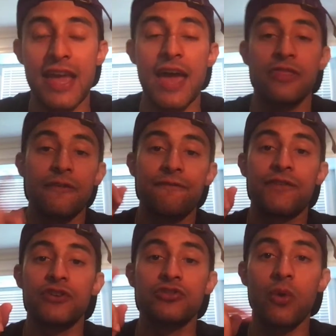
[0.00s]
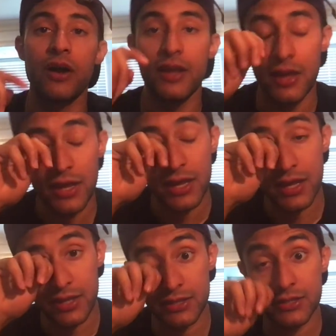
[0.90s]
And the first one
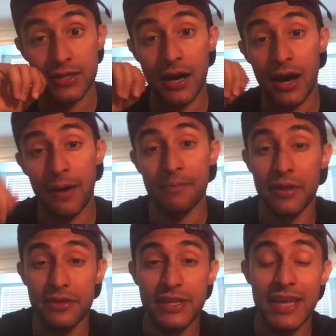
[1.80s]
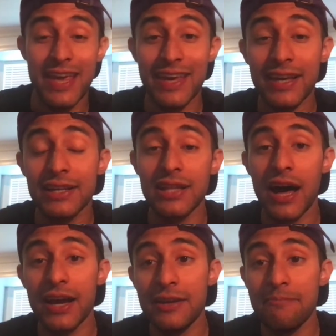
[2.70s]
is the
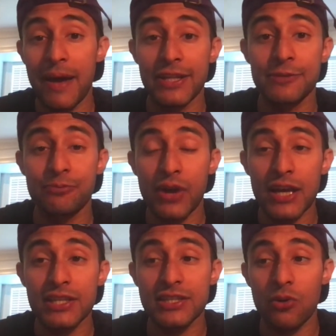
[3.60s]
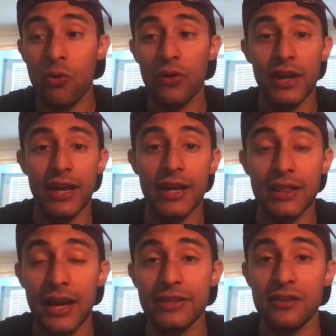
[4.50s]
incline bench press or
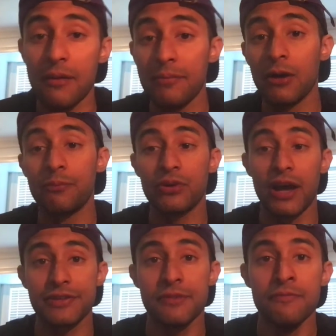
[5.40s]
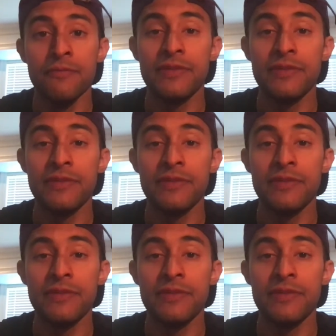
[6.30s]
incline dumbbell press.